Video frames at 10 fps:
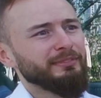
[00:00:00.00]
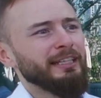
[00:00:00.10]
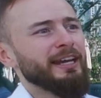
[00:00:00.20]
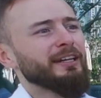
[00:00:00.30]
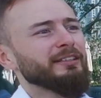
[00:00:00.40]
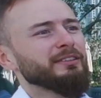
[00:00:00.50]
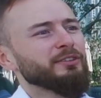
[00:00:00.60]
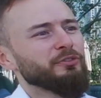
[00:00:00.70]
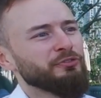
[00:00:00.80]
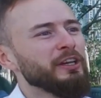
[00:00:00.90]
There are
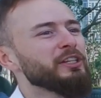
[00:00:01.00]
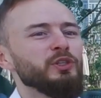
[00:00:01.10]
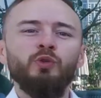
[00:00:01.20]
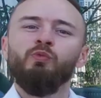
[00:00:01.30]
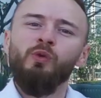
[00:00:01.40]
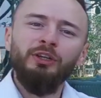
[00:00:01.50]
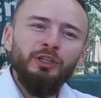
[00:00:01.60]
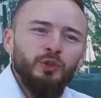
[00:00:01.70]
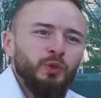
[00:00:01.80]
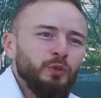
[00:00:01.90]
things you want
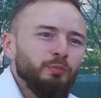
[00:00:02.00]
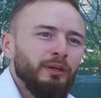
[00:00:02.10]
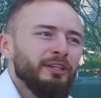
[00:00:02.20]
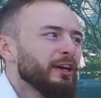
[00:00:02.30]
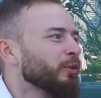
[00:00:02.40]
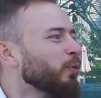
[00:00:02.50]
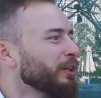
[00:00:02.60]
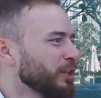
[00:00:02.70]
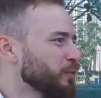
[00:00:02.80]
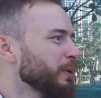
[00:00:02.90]
to do, but they are
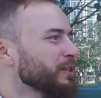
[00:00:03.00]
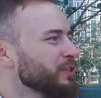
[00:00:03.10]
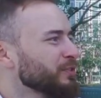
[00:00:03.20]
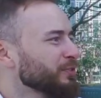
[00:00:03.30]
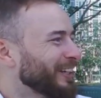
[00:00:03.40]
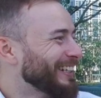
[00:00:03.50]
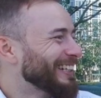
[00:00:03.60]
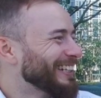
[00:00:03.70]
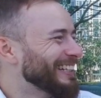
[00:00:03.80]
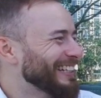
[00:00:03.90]
quite expensive.
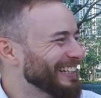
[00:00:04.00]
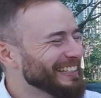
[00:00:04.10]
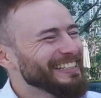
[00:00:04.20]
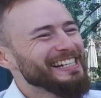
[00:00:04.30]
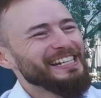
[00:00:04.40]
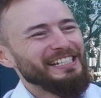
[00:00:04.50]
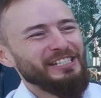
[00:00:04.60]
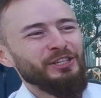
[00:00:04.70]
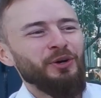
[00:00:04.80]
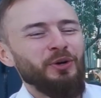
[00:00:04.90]

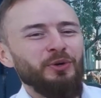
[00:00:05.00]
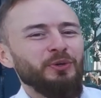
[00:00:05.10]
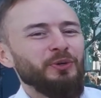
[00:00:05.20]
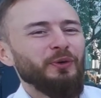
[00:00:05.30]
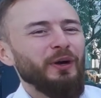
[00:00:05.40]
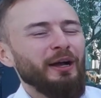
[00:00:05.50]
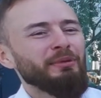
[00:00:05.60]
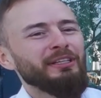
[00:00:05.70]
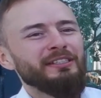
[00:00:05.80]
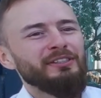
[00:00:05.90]
So, I
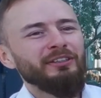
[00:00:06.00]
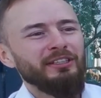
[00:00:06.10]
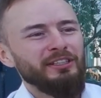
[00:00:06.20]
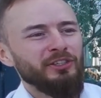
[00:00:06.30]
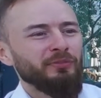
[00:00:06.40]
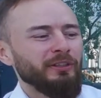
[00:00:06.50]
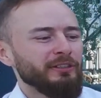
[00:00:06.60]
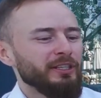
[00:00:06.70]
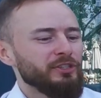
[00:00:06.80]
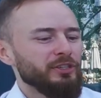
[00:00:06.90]
mean, it's not a
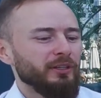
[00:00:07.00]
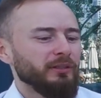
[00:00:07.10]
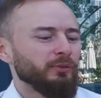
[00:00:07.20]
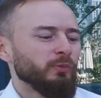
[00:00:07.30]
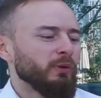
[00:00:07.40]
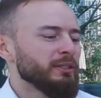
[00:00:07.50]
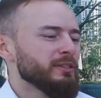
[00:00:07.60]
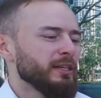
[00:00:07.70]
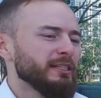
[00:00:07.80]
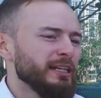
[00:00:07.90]
disadvantage. On the
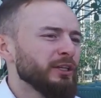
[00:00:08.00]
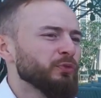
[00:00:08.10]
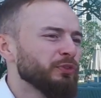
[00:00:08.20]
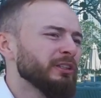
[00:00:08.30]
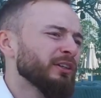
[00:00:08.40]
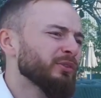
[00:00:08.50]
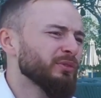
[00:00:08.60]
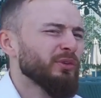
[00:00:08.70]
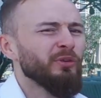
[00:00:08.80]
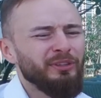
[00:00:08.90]
one side, yeah, you feel like,
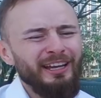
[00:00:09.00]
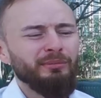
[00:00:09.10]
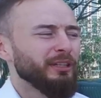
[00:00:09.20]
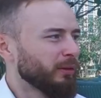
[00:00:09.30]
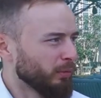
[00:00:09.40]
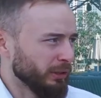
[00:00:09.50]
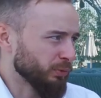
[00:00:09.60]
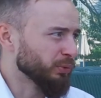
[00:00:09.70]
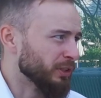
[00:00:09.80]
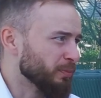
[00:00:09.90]
oh damn, I want to
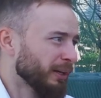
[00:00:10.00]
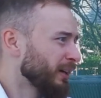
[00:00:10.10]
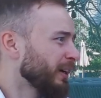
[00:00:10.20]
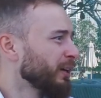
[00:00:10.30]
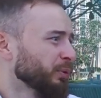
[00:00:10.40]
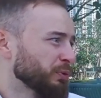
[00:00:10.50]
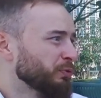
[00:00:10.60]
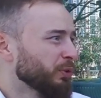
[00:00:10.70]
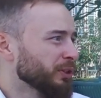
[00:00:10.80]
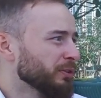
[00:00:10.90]
do this, but I cannot
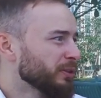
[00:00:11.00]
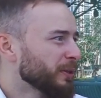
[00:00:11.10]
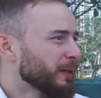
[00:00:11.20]
afford it.